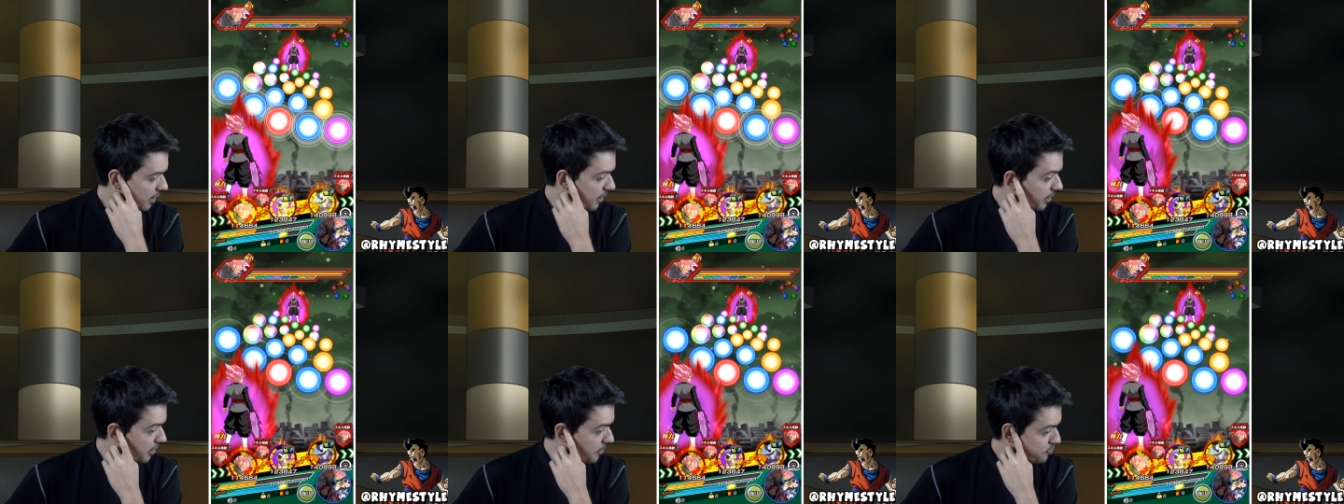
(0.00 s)

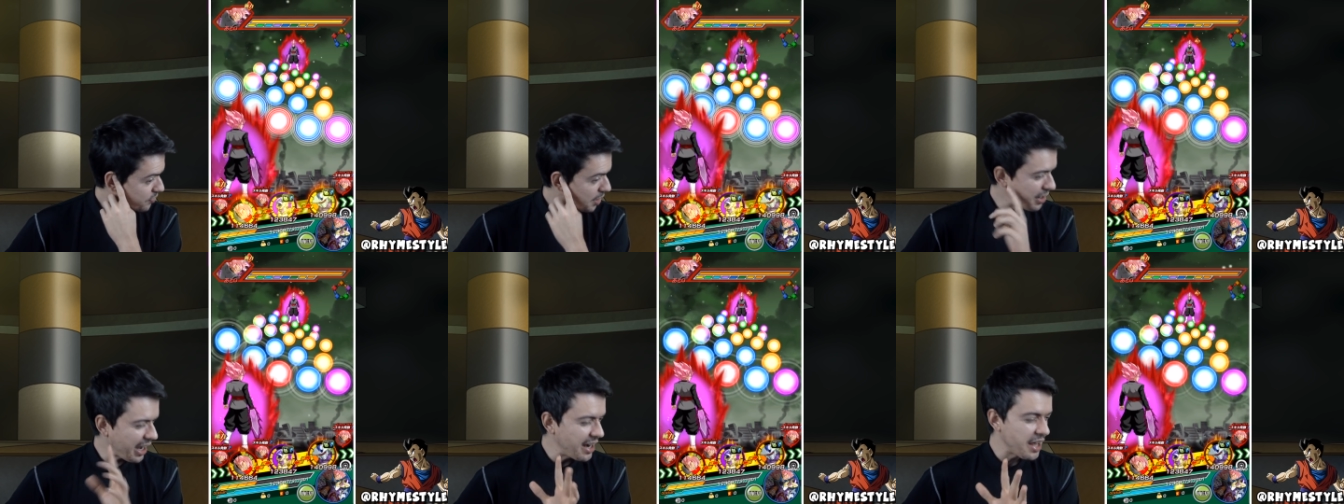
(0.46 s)
Um,
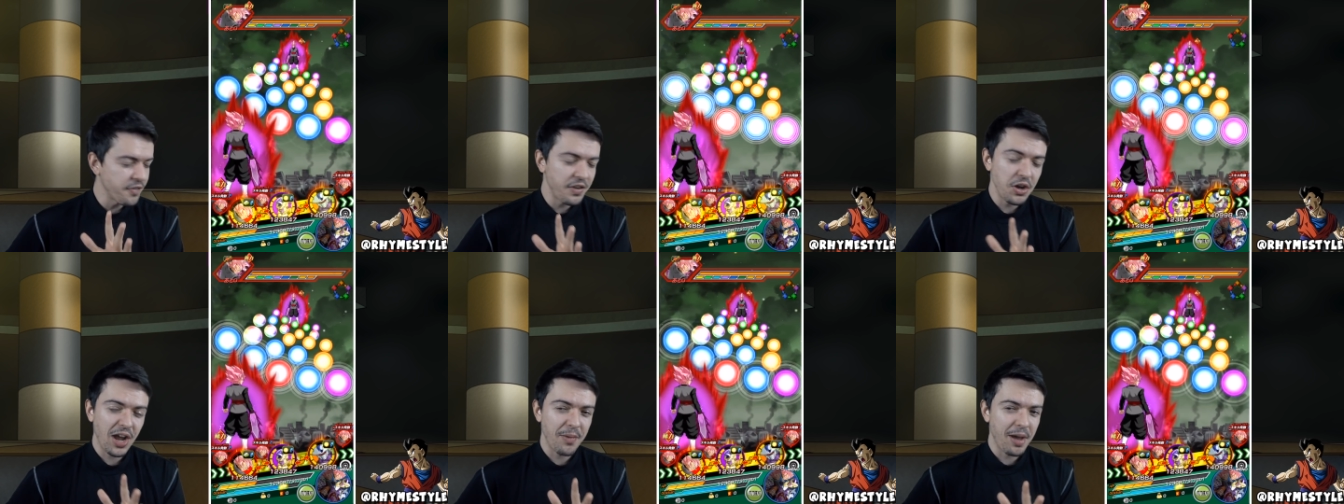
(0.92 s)
I got another
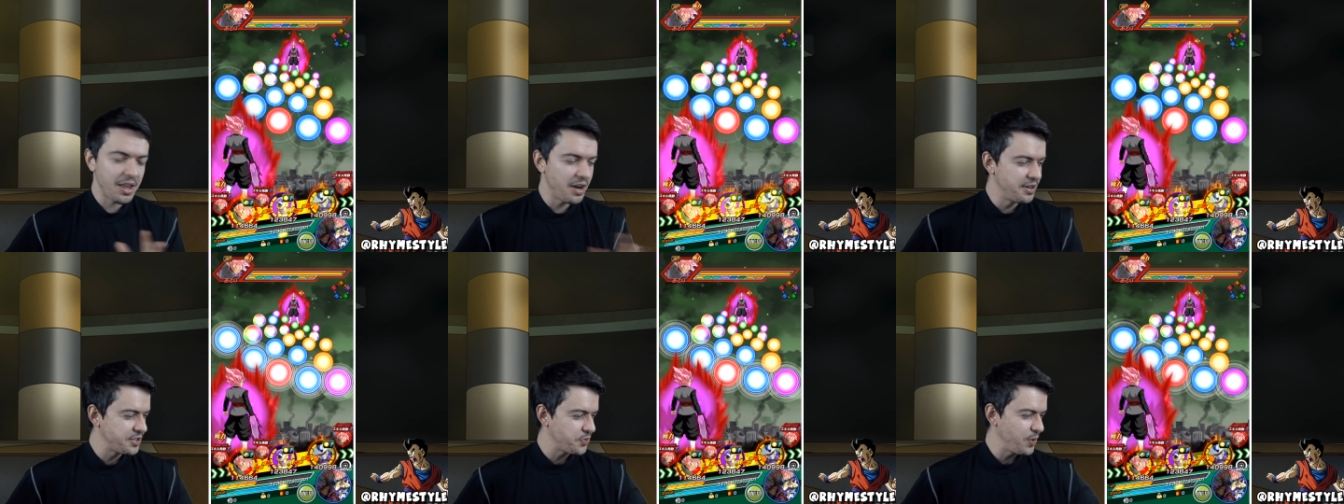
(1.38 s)
video coming out
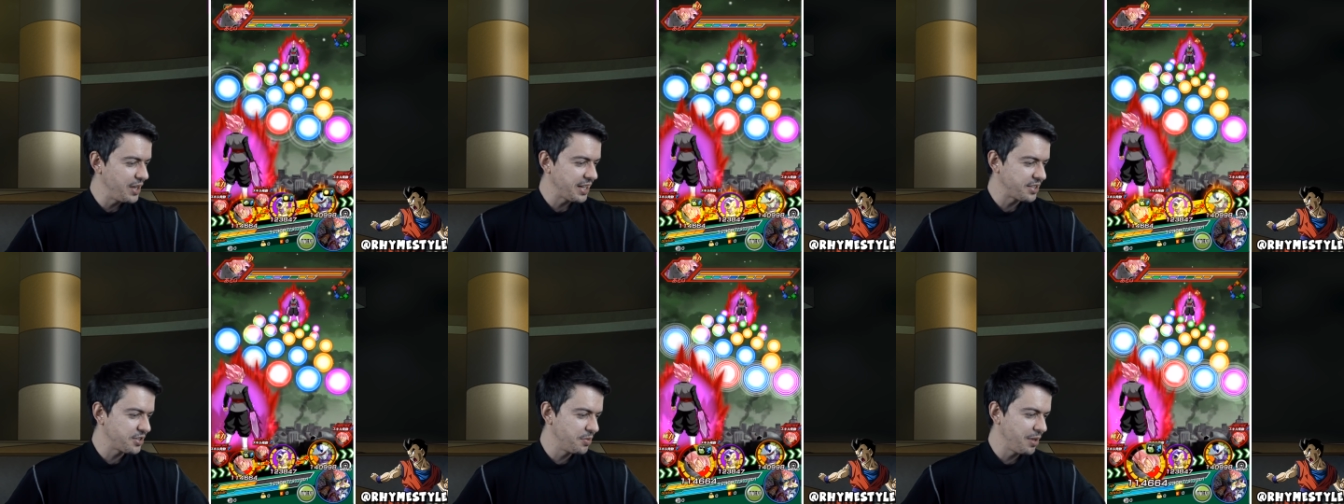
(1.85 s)
later this week
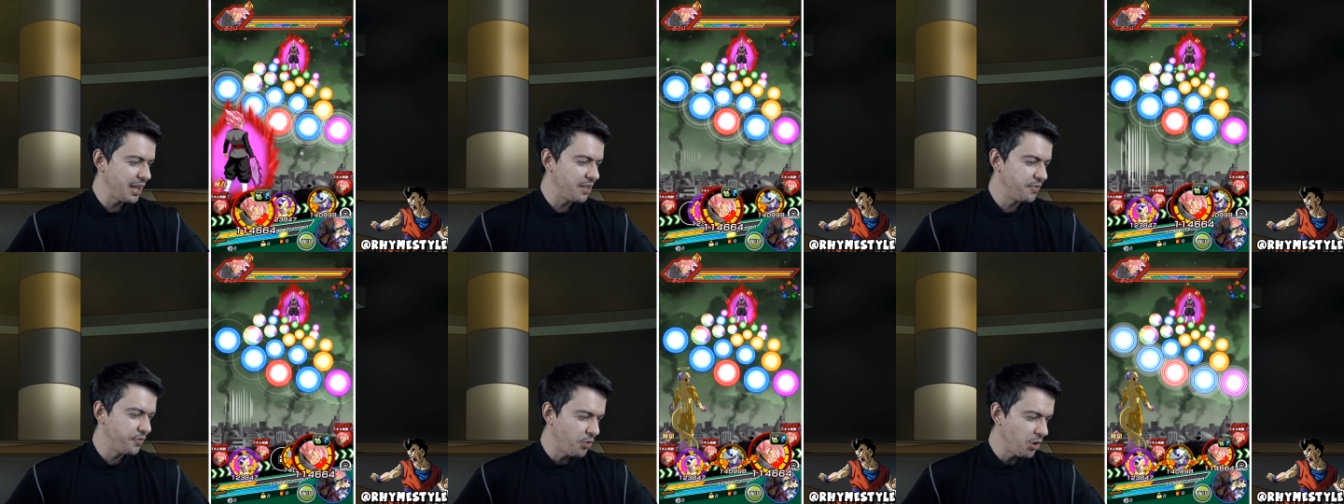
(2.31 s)
that's gonna be uh,
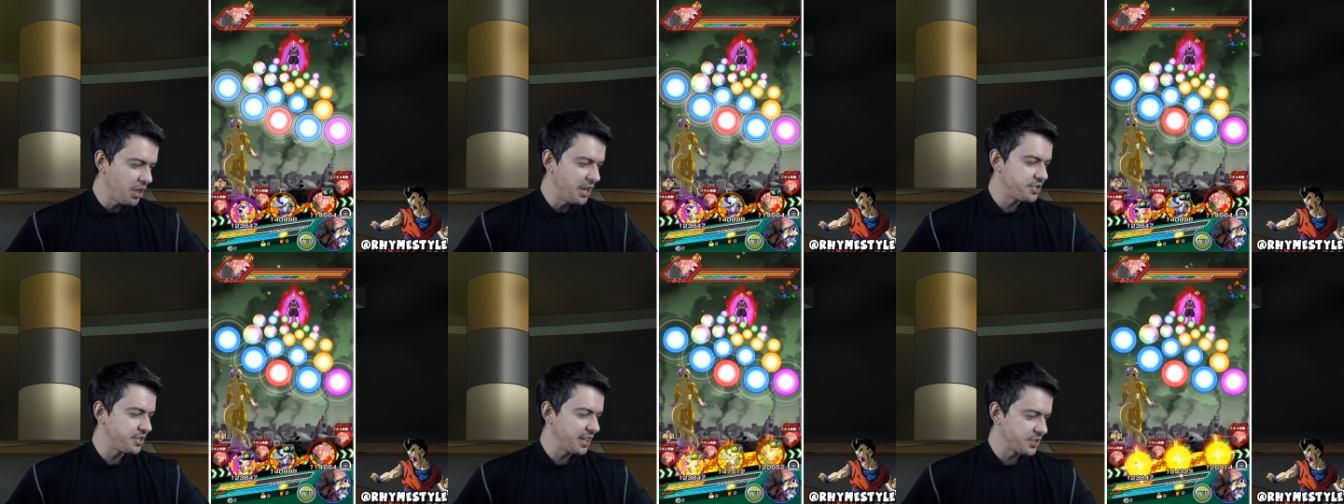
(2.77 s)
really
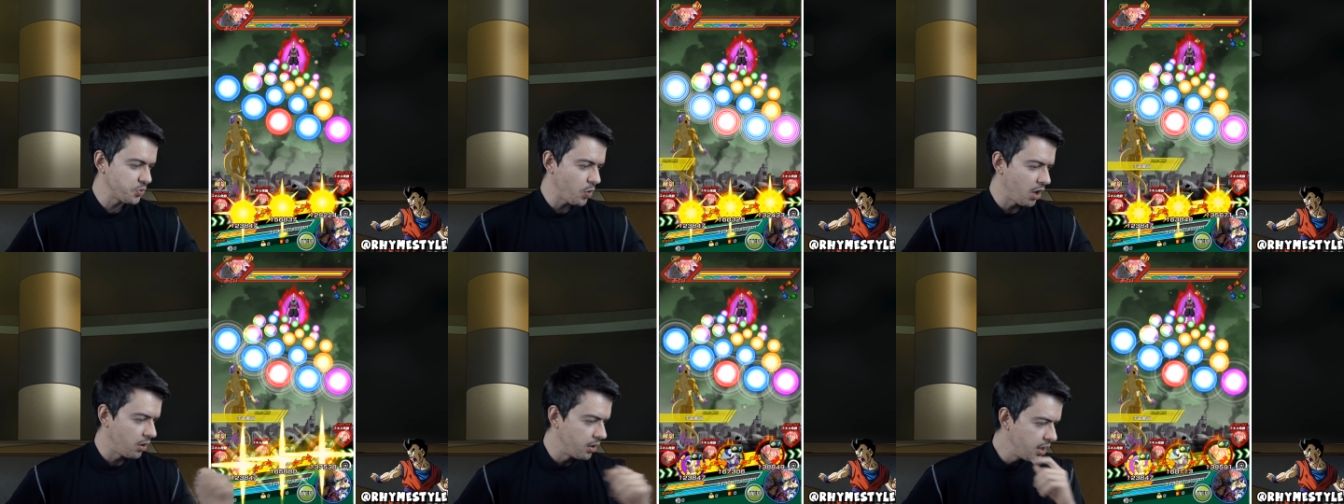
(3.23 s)
interesting as
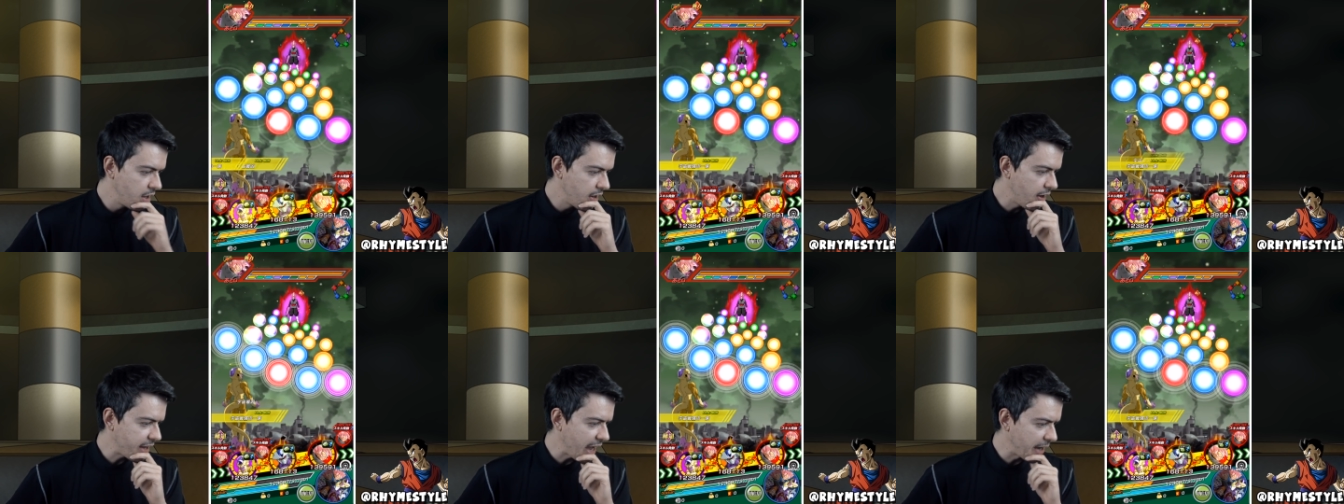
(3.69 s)
well.
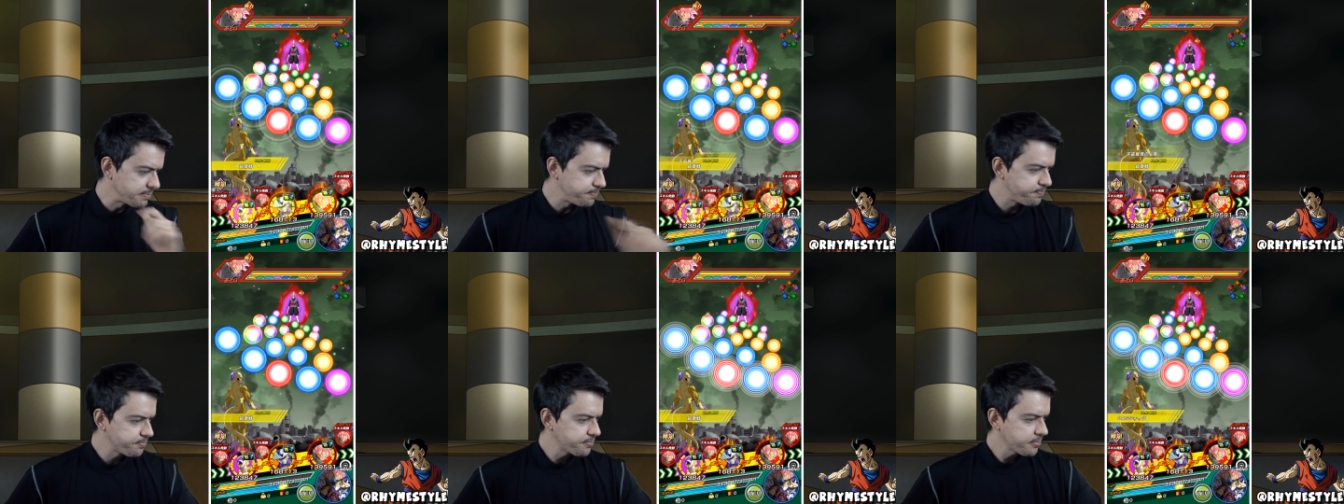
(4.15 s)
Okay,
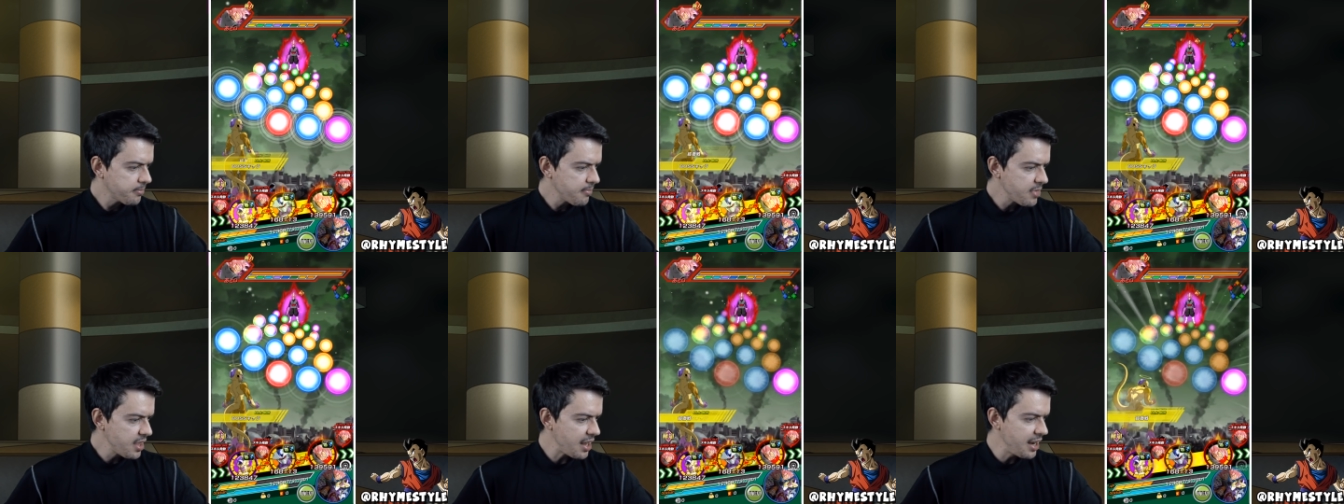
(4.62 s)

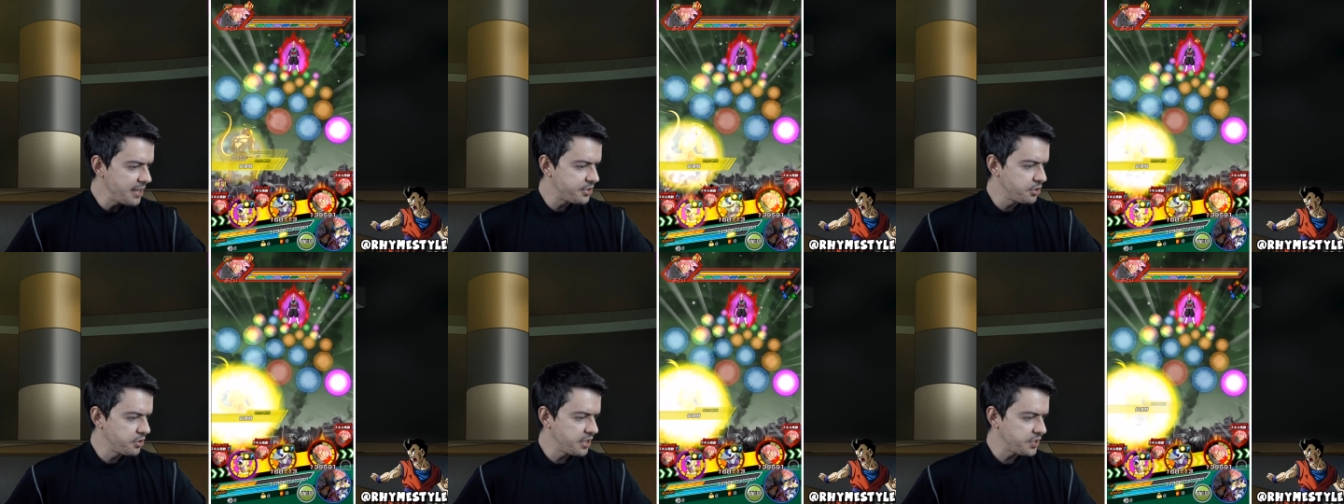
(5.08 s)

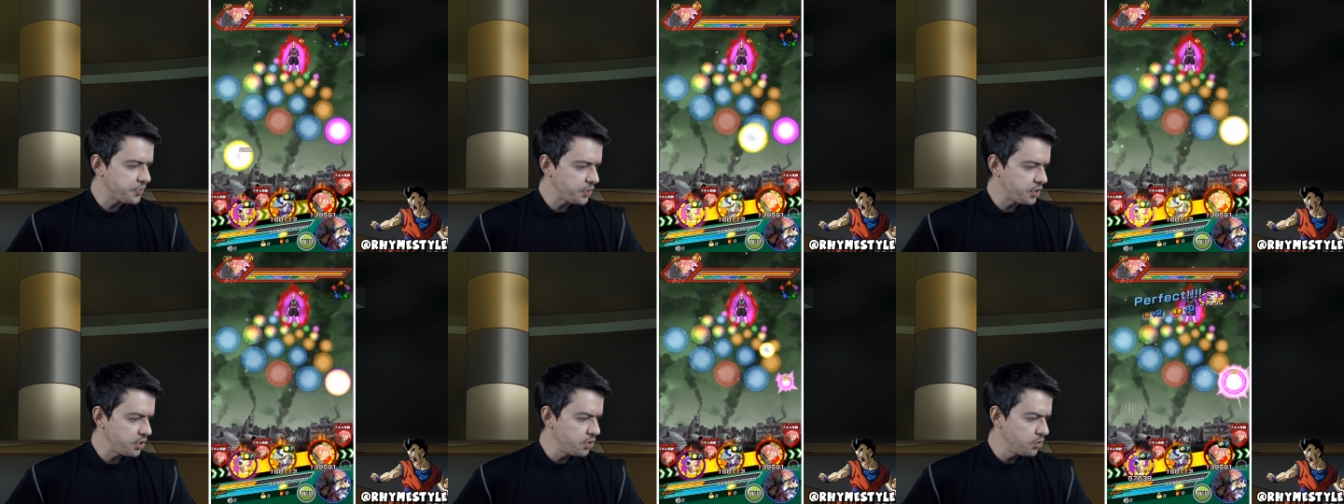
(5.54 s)
let's do this
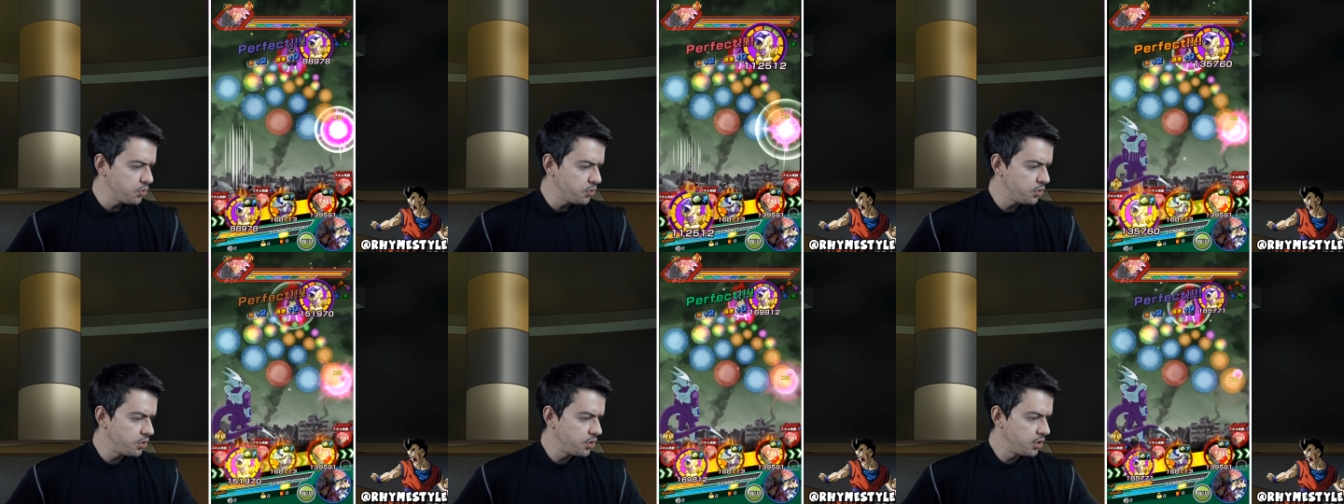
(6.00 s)
for you.